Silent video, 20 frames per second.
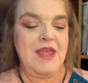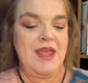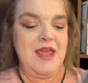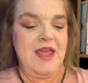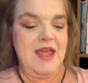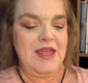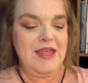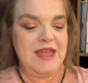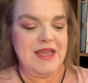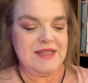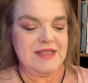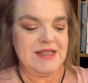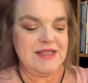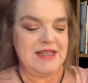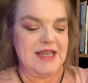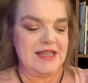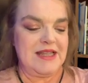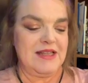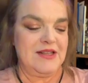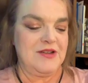And yes, it's
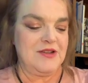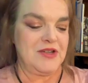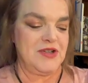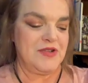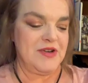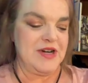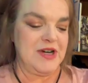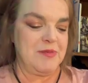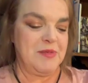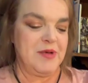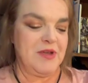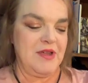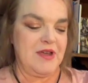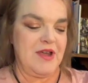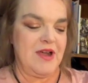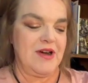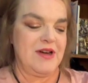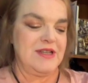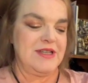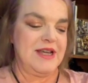got the little string to pull the
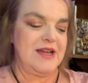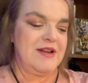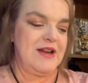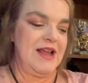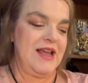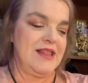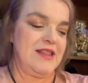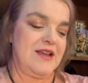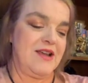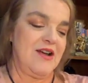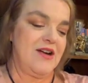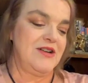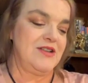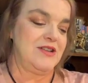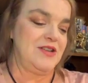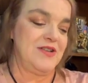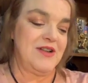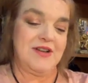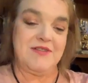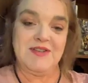cards out, and the
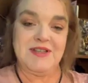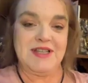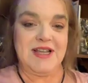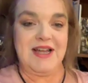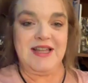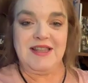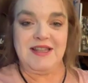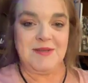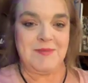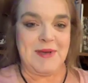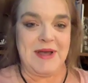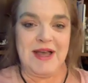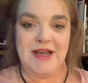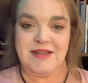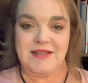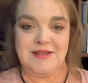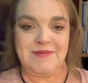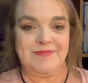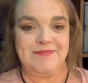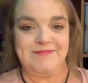cards do not reside in this box.